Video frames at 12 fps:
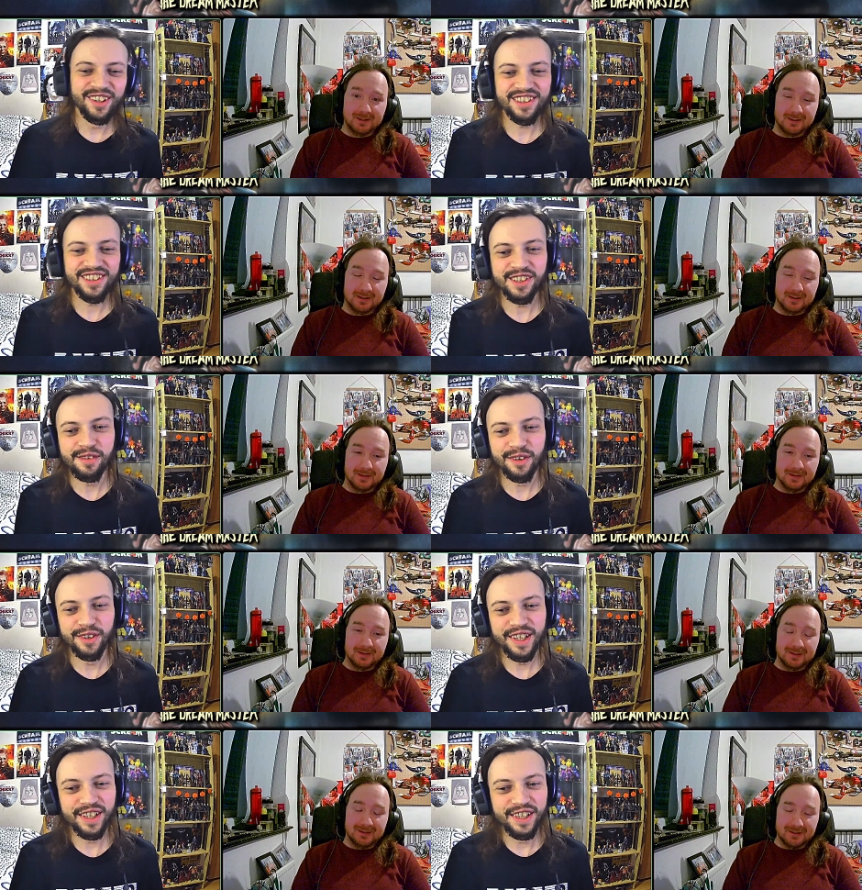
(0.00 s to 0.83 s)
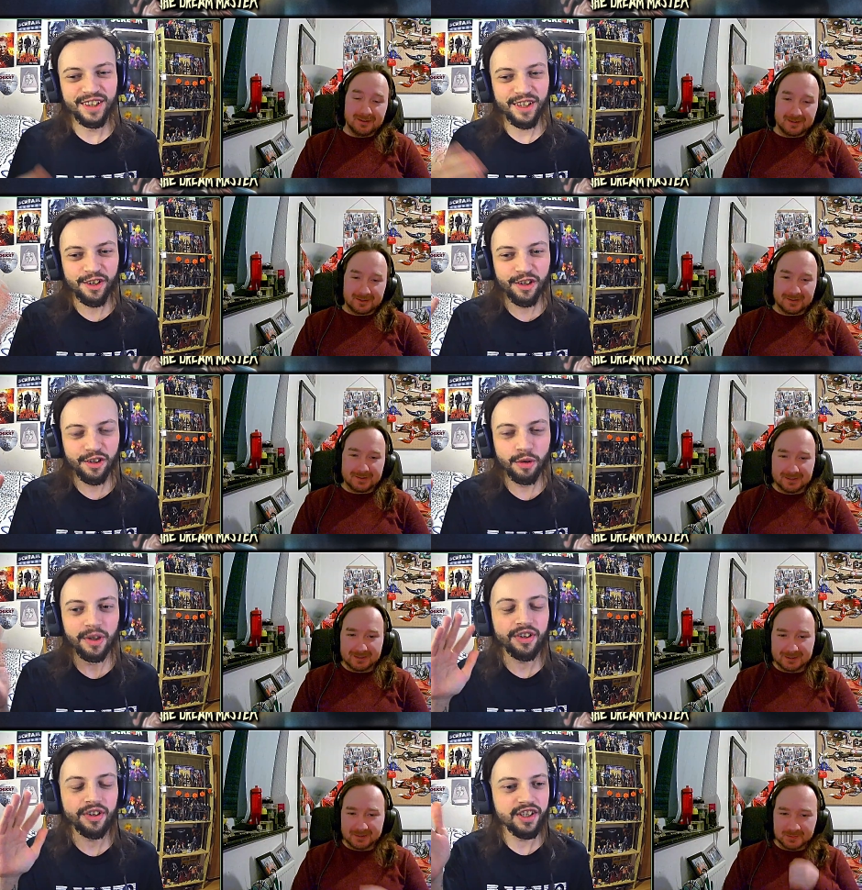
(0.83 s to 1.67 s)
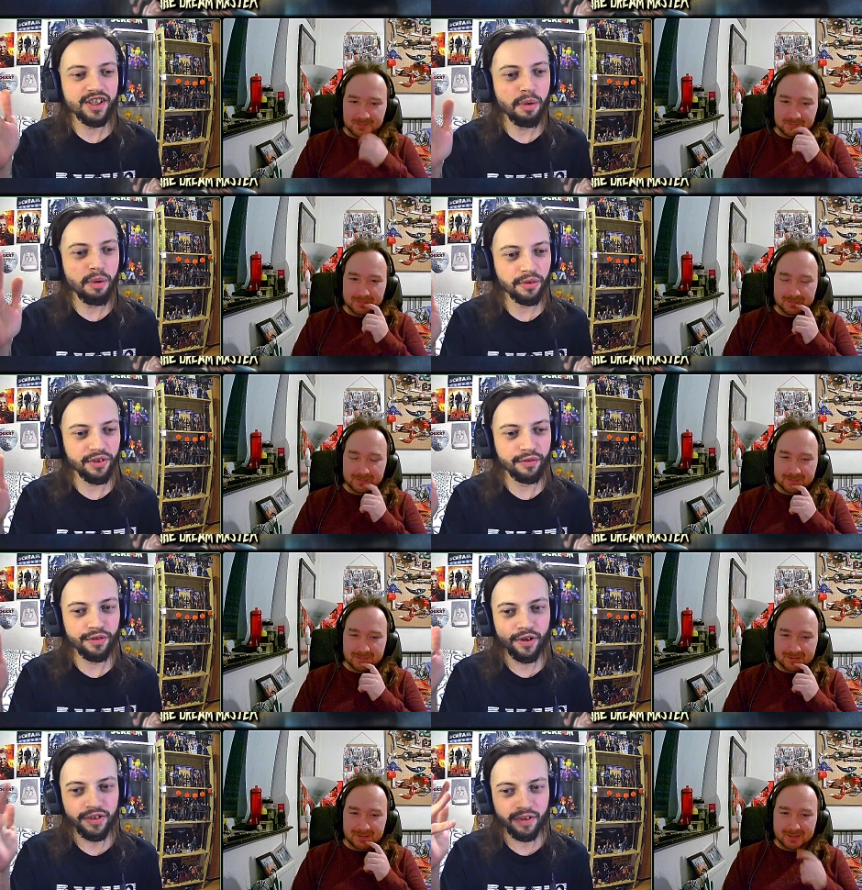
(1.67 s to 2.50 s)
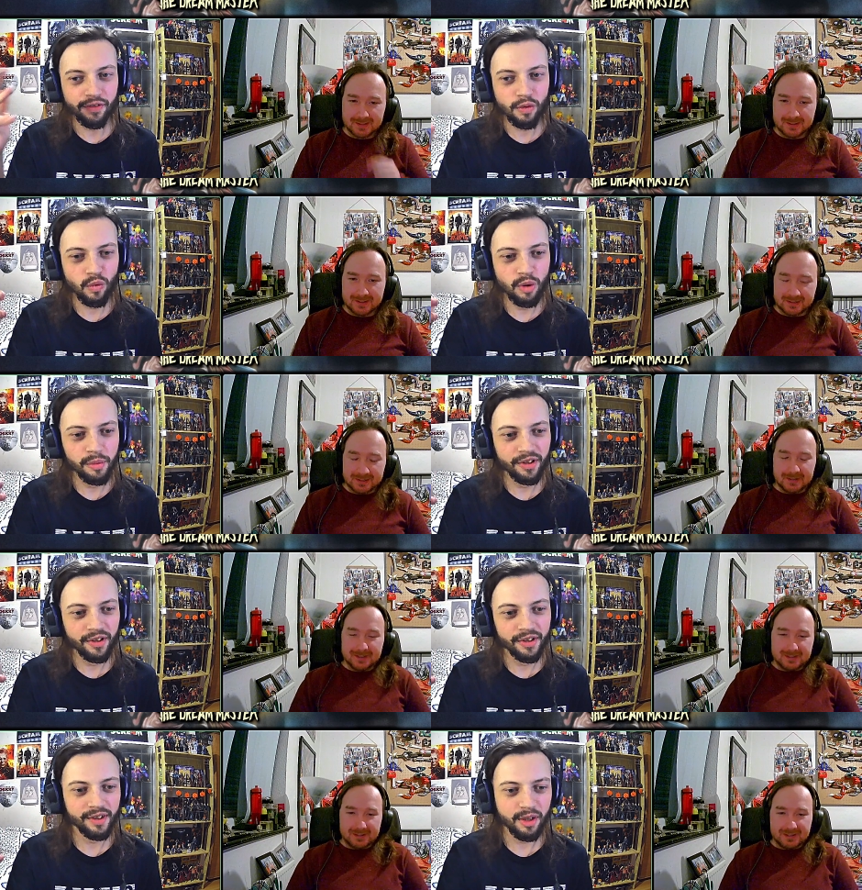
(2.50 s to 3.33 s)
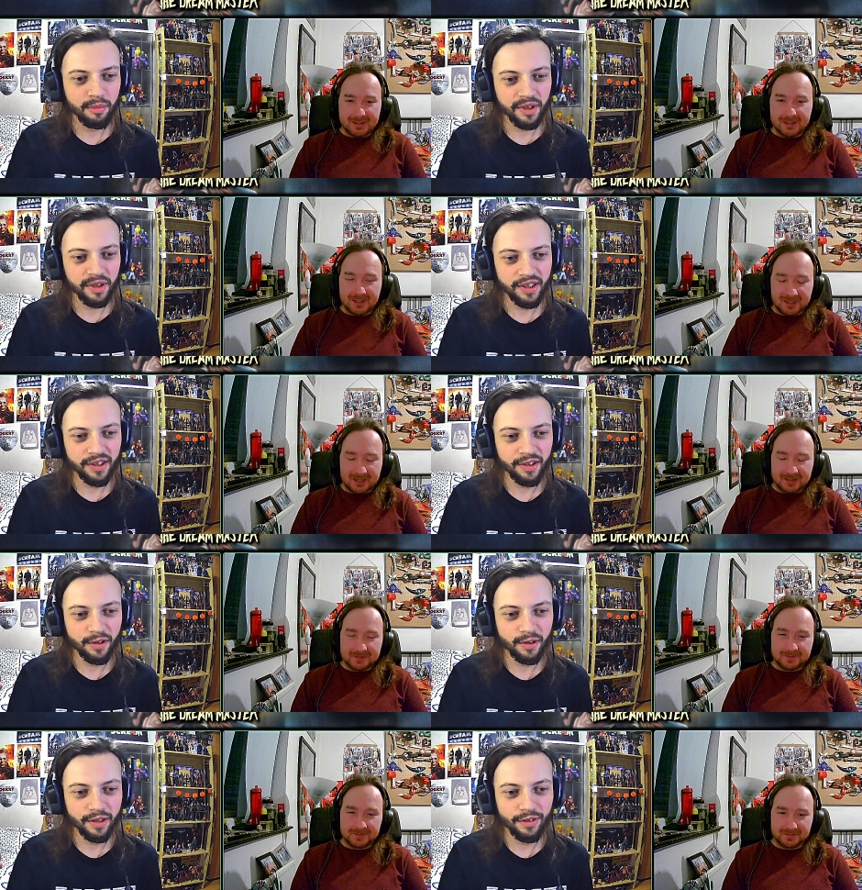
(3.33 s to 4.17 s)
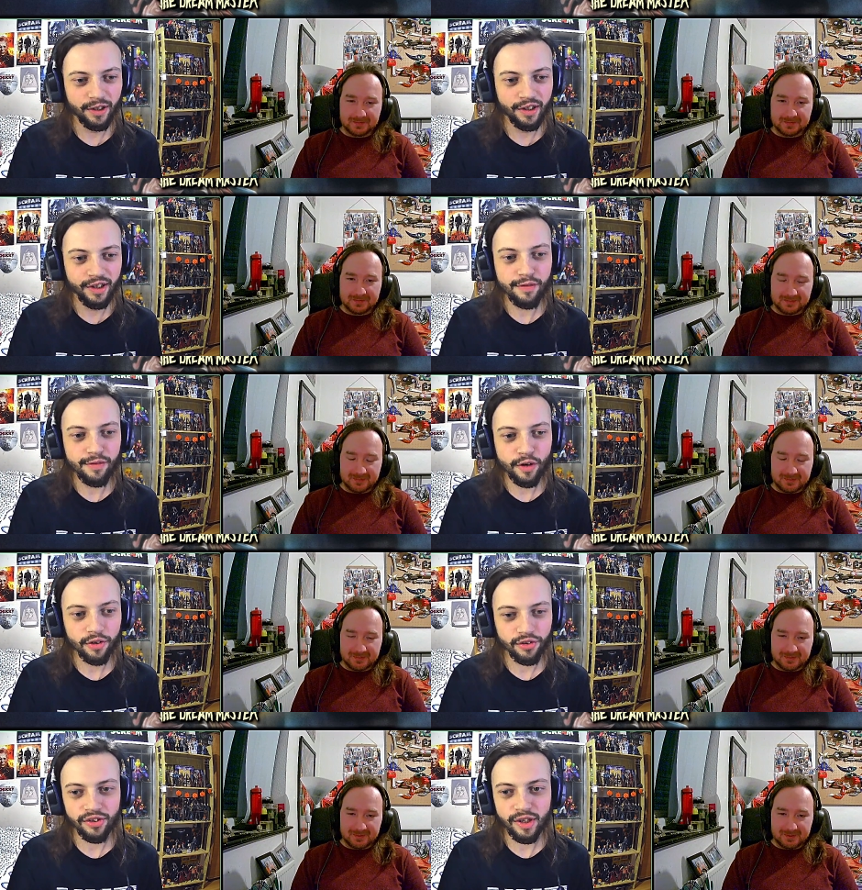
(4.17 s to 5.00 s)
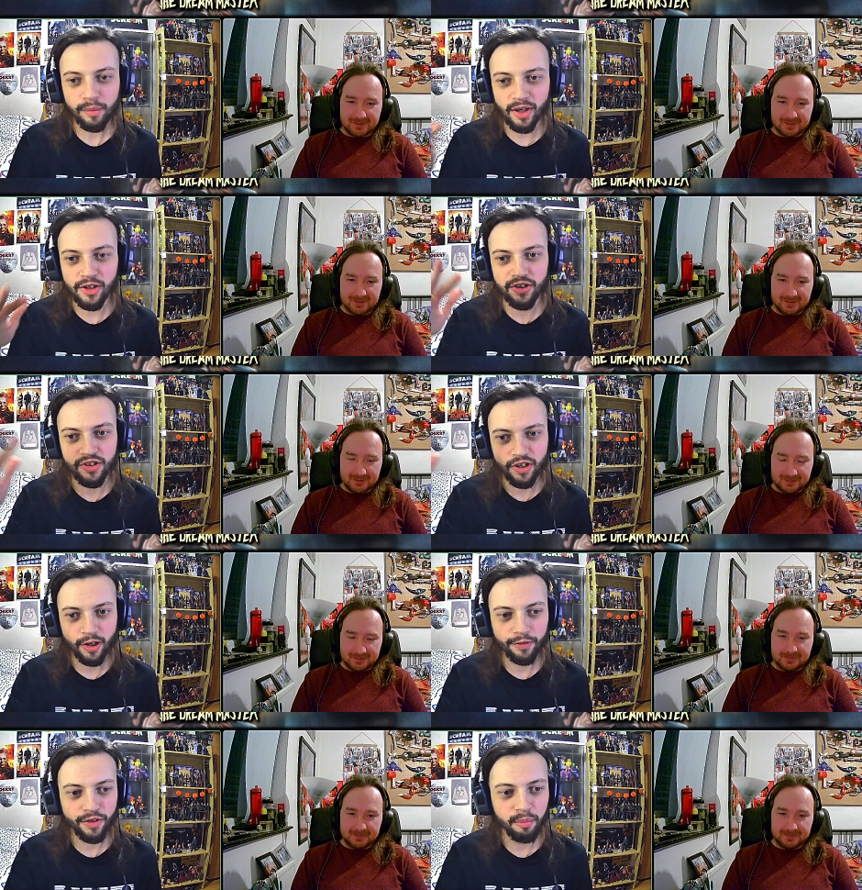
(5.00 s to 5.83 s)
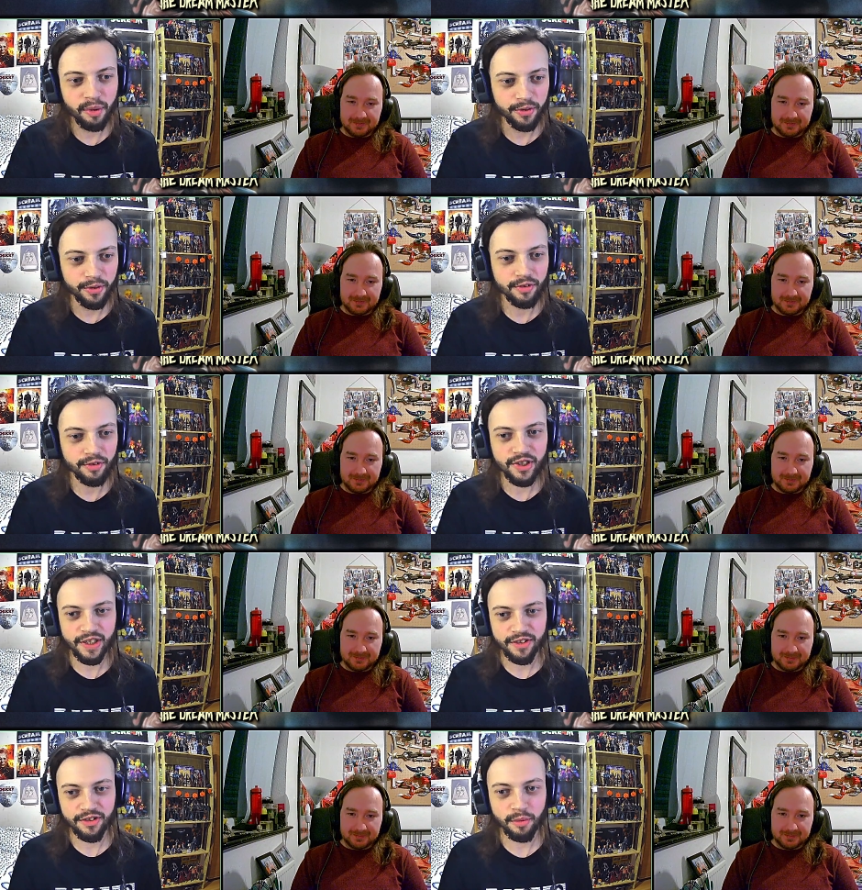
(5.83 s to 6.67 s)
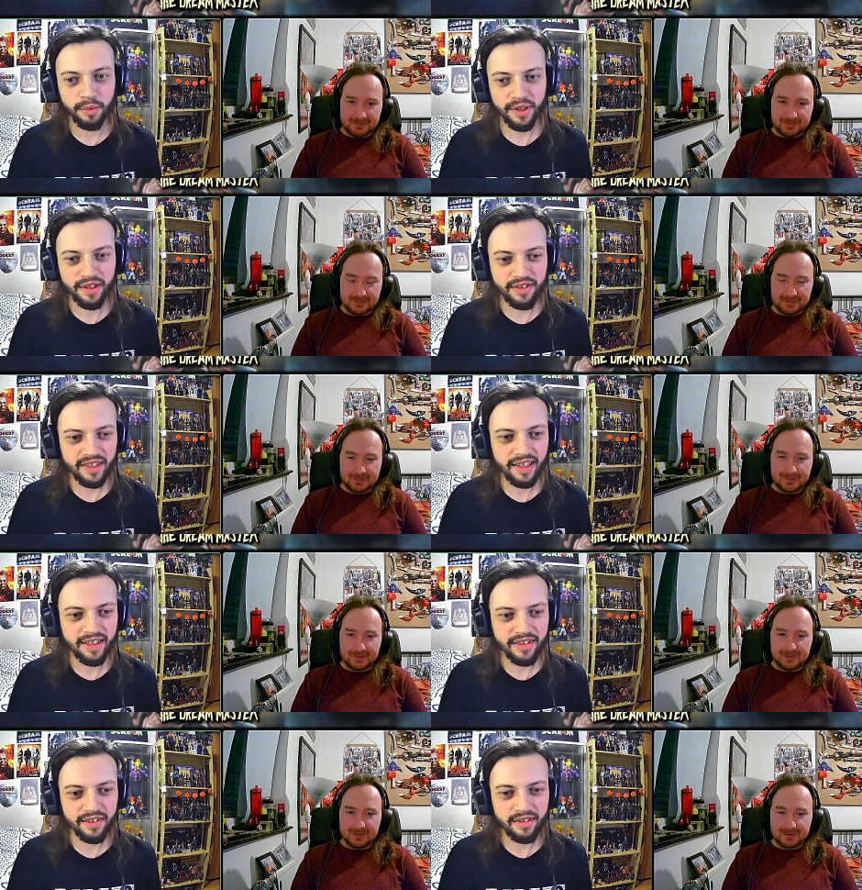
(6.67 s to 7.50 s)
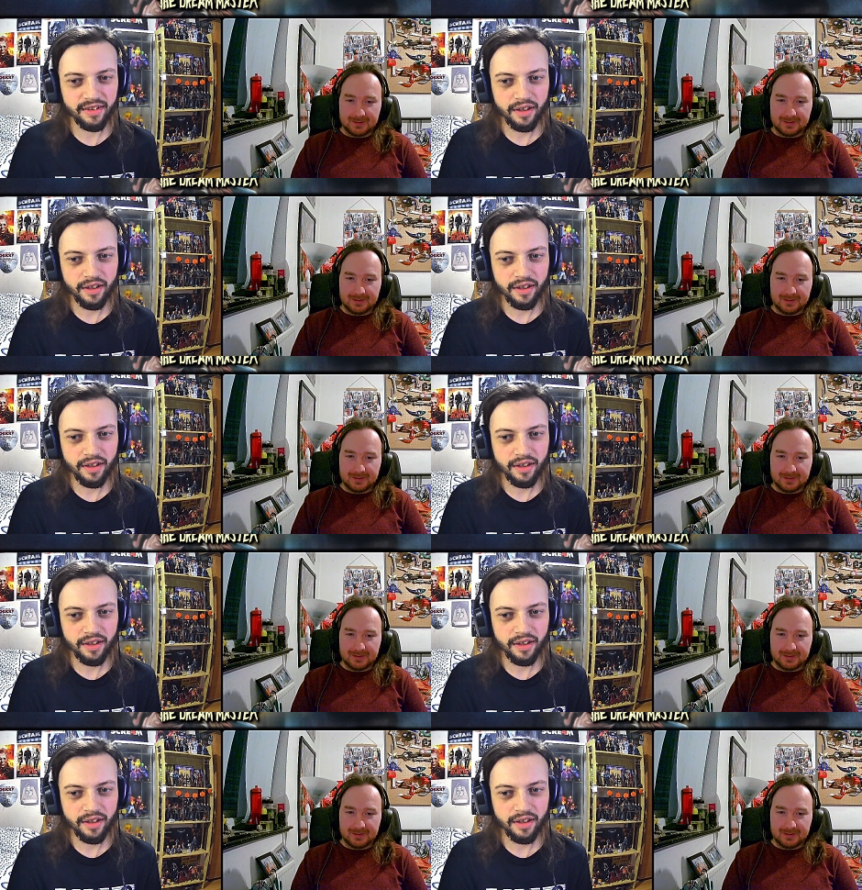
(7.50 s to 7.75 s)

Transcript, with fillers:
Speaker 1: falls asleep, don't he? And he, uh, no, he looks at his poster first of the woman, doesn't he, with yeah. the bikini or whatever. And he falls asleep, and she's gone off the poster, and she ends up inside his.